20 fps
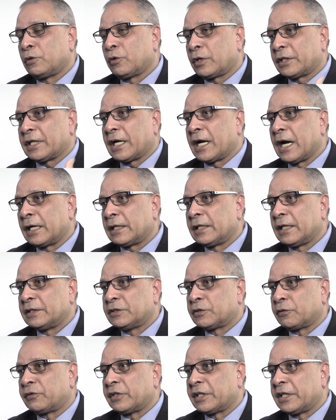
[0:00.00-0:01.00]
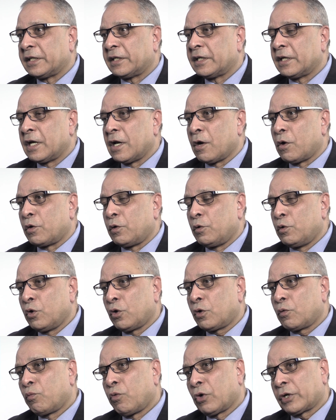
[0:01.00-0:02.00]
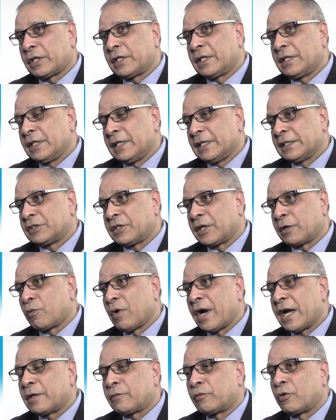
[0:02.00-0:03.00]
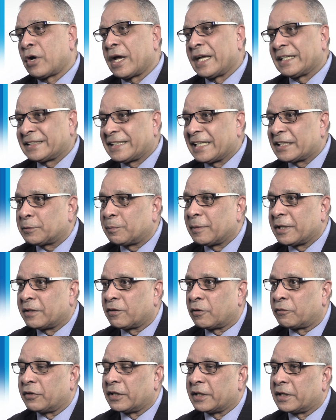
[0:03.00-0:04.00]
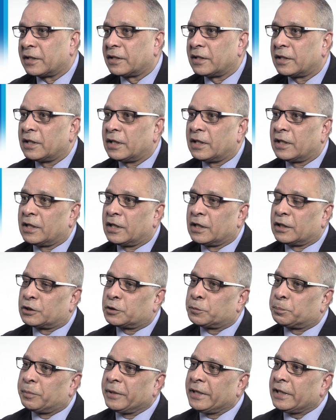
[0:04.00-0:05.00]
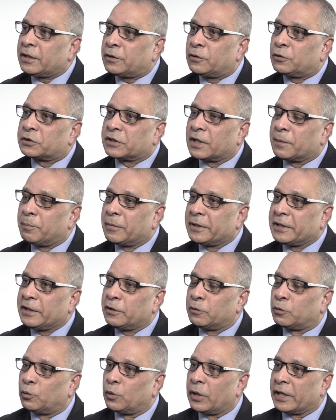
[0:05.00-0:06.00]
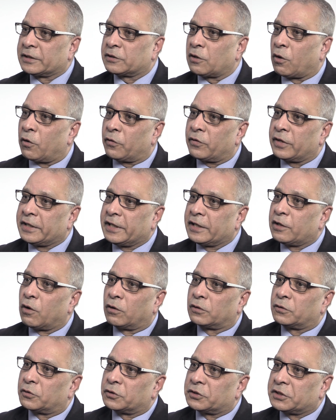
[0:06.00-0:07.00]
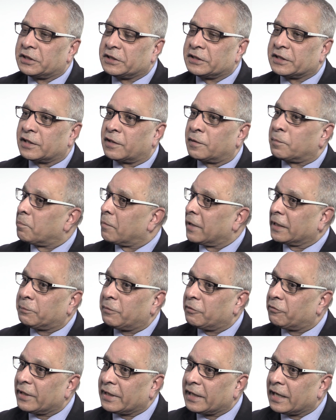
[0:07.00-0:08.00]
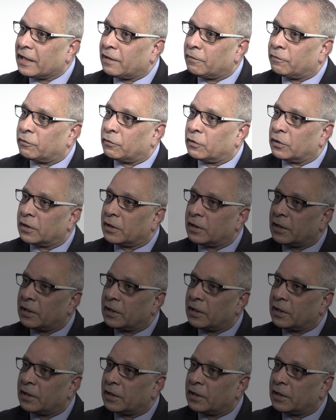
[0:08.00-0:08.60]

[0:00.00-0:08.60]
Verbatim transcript: Look at the guidelines of it. Look what is required for assessment of it. Speak to somebody who has already gone through C E S R. Might be very helpful.